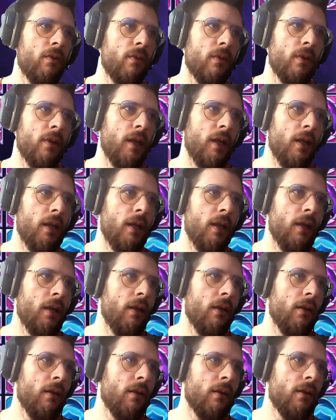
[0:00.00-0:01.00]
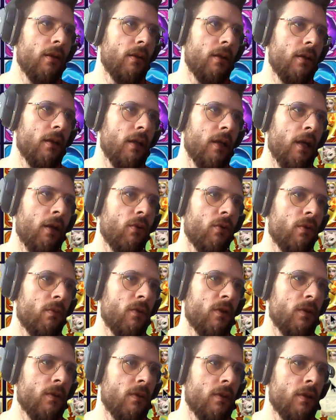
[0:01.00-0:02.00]
the Echo
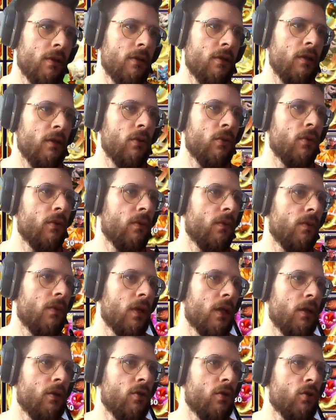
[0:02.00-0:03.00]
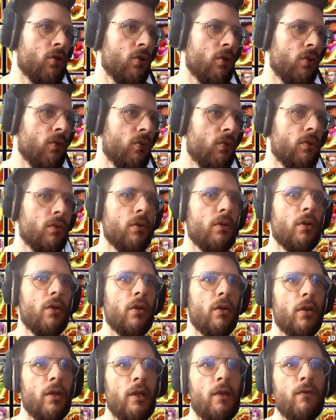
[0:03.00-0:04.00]
Nasil I just showed.
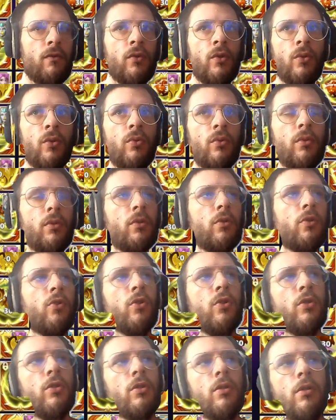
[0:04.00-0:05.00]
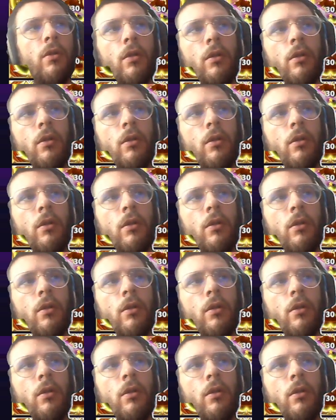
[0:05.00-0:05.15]
If not, just